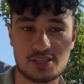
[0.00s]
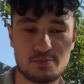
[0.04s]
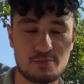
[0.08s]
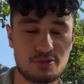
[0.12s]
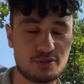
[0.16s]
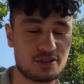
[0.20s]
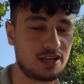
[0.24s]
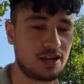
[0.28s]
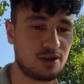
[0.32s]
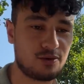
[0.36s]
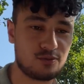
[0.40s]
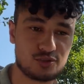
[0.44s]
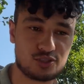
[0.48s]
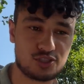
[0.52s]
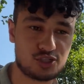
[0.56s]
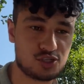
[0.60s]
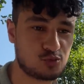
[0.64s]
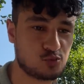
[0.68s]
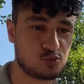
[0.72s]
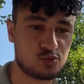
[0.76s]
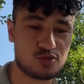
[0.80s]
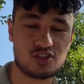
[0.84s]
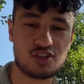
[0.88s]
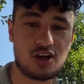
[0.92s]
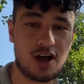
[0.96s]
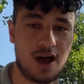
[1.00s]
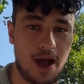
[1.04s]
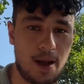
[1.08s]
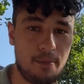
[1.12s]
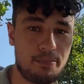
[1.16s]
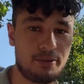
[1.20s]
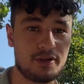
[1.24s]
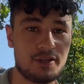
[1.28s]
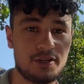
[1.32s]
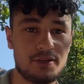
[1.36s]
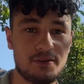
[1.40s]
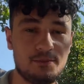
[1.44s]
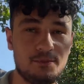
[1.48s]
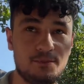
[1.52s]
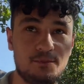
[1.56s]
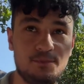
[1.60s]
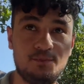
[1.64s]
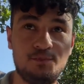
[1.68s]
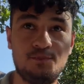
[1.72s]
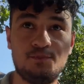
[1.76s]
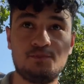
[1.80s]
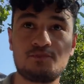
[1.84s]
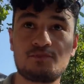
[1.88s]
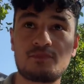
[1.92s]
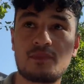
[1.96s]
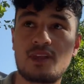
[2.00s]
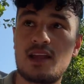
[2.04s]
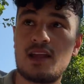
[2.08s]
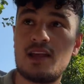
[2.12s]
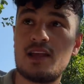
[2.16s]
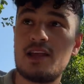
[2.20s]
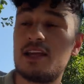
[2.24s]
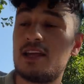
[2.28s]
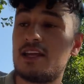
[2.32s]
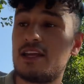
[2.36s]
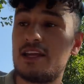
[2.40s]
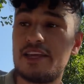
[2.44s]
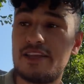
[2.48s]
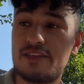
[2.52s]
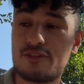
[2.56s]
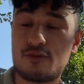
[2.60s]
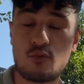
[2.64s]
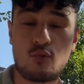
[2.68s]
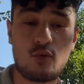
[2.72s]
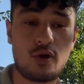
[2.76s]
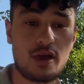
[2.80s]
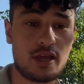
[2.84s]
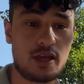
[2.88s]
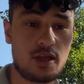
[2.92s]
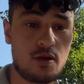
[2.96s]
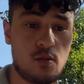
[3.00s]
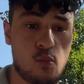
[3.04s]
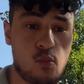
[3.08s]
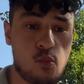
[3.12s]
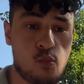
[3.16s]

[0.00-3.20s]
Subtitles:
but that just was not happening. either way,